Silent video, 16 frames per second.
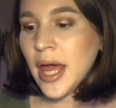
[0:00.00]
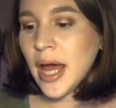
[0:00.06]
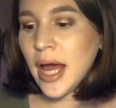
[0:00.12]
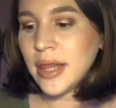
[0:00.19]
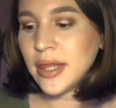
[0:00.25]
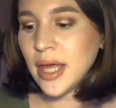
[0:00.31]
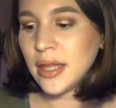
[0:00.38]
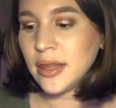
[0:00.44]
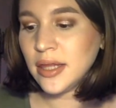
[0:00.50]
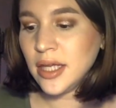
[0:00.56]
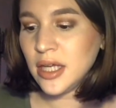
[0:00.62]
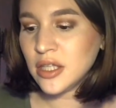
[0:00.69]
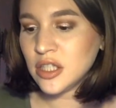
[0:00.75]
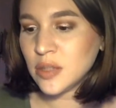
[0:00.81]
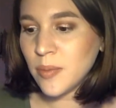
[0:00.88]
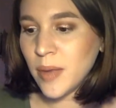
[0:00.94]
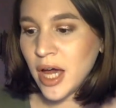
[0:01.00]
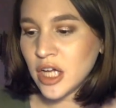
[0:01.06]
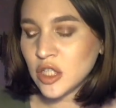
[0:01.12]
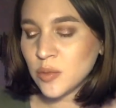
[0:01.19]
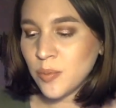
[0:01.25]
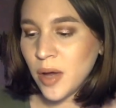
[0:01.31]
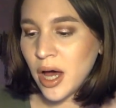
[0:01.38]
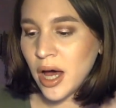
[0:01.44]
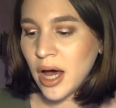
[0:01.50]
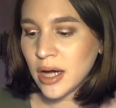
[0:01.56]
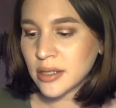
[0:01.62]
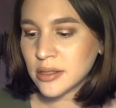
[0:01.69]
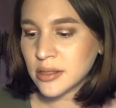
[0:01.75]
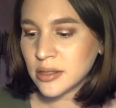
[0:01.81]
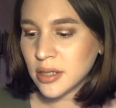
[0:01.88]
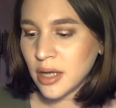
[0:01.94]
And then the
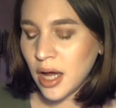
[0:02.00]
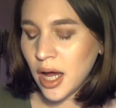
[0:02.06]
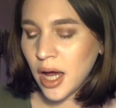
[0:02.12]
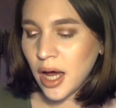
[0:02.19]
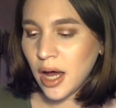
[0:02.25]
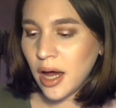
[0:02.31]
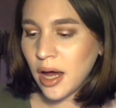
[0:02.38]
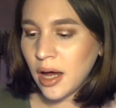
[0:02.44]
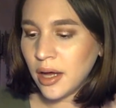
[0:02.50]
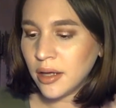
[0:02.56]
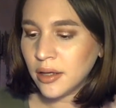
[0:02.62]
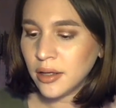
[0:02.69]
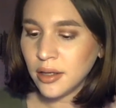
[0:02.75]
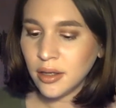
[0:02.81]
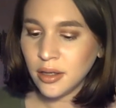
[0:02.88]
Smashbox